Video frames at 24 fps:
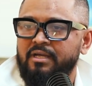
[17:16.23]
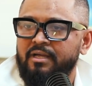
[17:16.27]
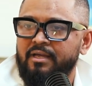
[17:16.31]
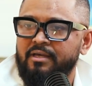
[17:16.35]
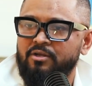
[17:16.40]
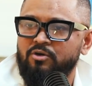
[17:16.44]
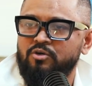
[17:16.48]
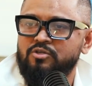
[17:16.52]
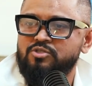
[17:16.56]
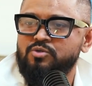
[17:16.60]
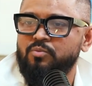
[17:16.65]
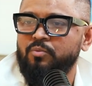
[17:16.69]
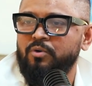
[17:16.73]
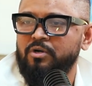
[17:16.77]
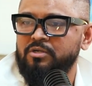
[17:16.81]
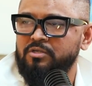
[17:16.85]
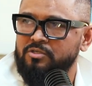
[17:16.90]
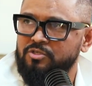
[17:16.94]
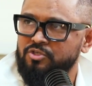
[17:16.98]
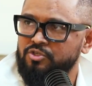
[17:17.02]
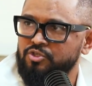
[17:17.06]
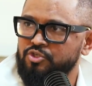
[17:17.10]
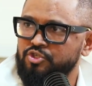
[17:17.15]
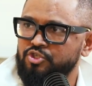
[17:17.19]
And I also
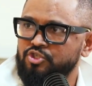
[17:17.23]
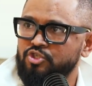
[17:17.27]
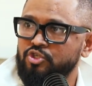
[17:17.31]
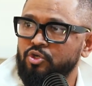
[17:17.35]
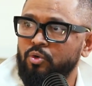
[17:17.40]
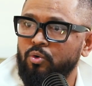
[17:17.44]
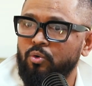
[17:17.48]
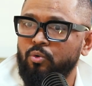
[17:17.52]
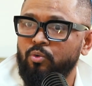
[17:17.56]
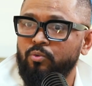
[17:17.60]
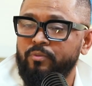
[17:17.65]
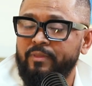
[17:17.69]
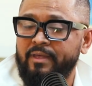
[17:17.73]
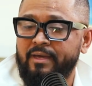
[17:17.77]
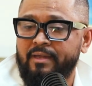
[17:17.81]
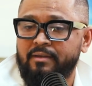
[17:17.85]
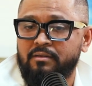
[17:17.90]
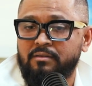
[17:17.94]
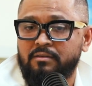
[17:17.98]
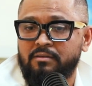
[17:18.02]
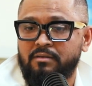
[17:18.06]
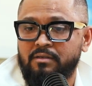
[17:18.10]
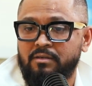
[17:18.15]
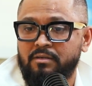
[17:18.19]
wanted to show that
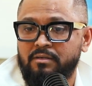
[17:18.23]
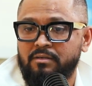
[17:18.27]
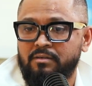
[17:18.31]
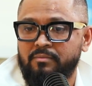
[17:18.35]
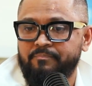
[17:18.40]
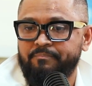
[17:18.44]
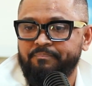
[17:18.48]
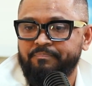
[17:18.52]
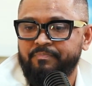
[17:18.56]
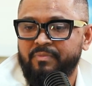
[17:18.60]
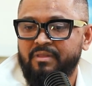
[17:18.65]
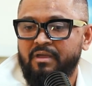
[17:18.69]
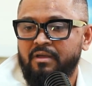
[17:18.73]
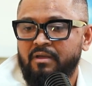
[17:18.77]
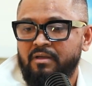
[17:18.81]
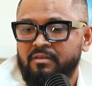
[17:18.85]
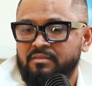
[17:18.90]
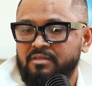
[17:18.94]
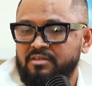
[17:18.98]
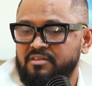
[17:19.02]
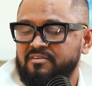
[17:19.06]
the